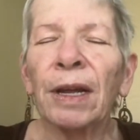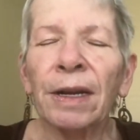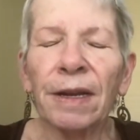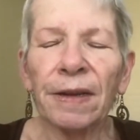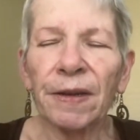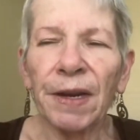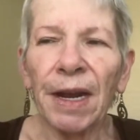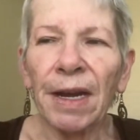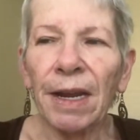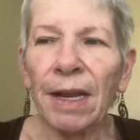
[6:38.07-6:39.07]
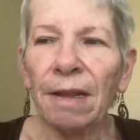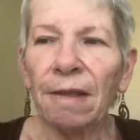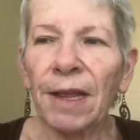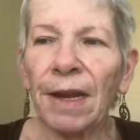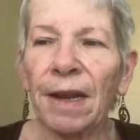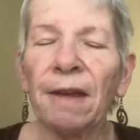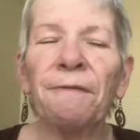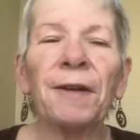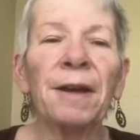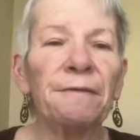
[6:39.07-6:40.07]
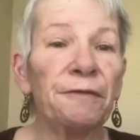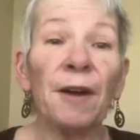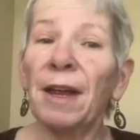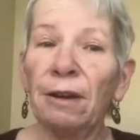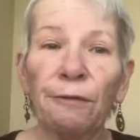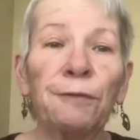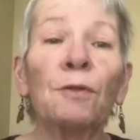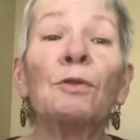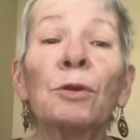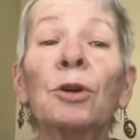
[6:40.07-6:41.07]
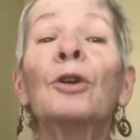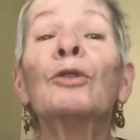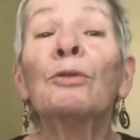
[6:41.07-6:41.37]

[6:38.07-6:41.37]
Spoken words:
understanding that if I fight for